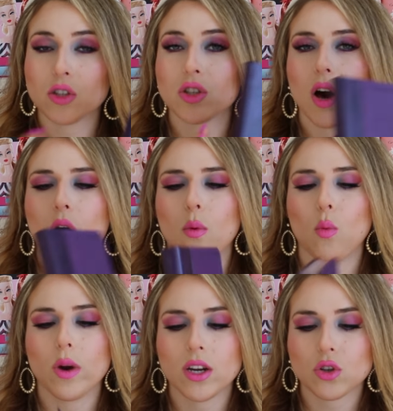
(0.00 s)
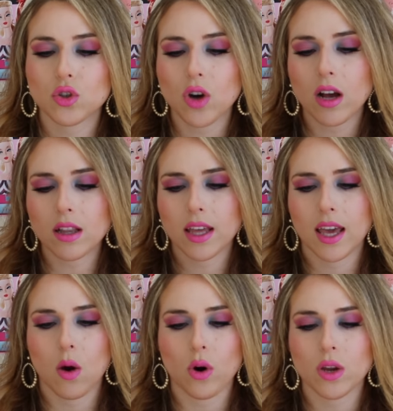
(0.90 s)
So when you're
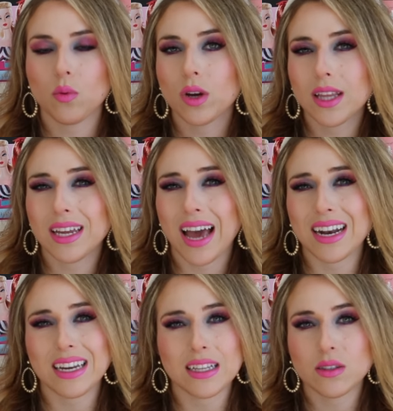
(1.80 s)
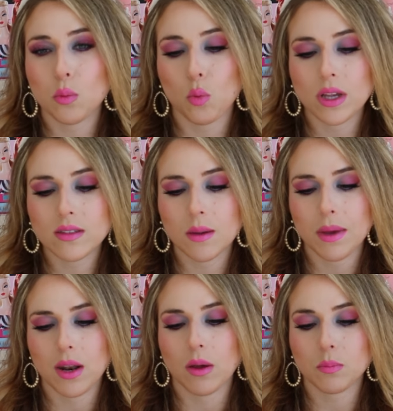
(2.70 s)
struggling or you really kind of need some wisdom
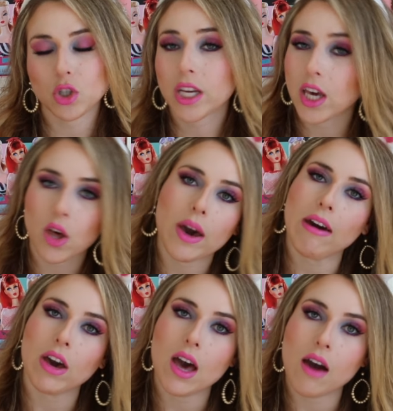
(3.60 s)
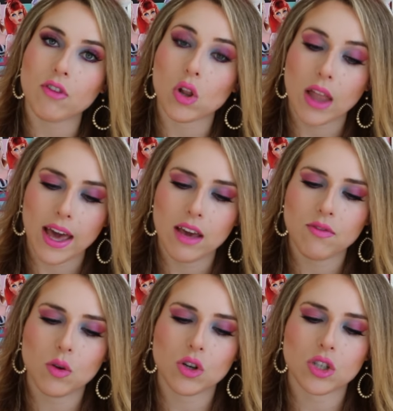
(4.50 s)
in a particular area of your life,
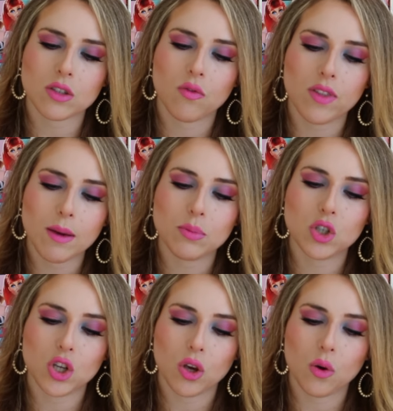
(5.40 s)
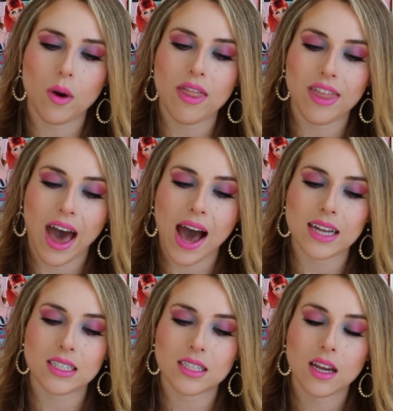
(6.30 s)
you can just flip to that